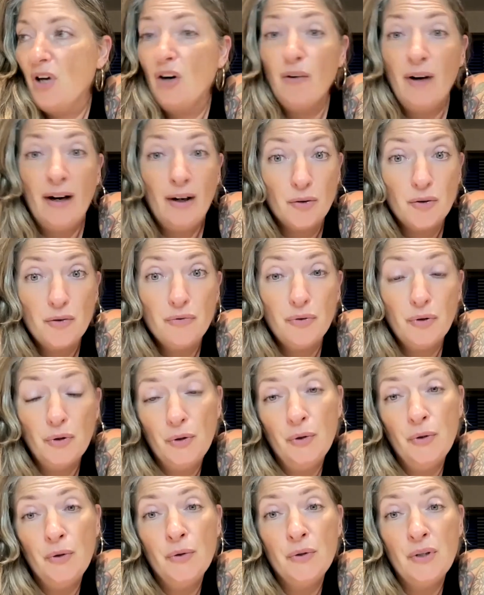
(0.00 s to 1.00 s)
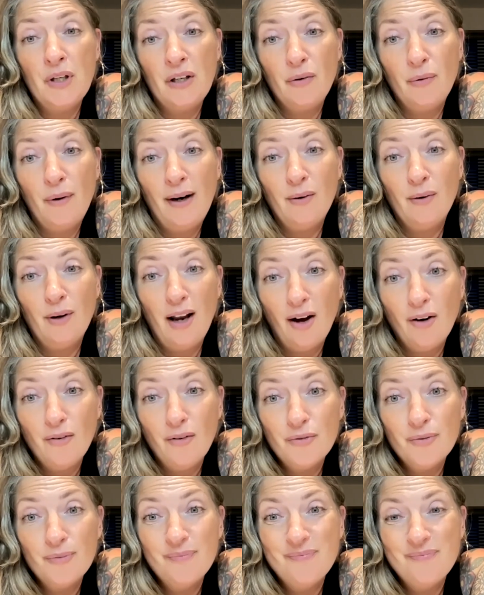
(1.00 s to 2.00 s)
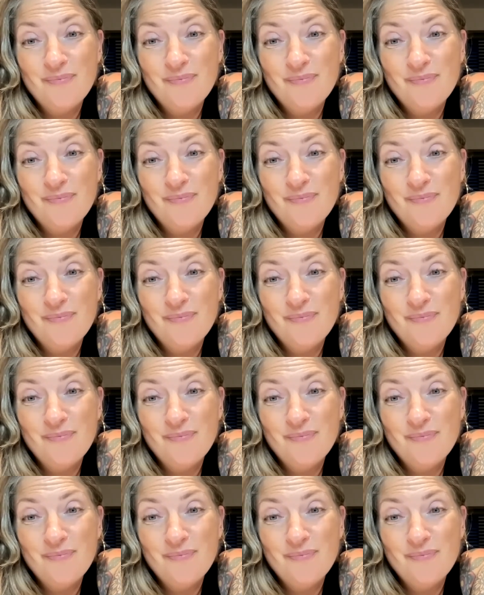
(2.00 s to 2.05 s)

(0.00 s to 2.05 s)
around food and around love.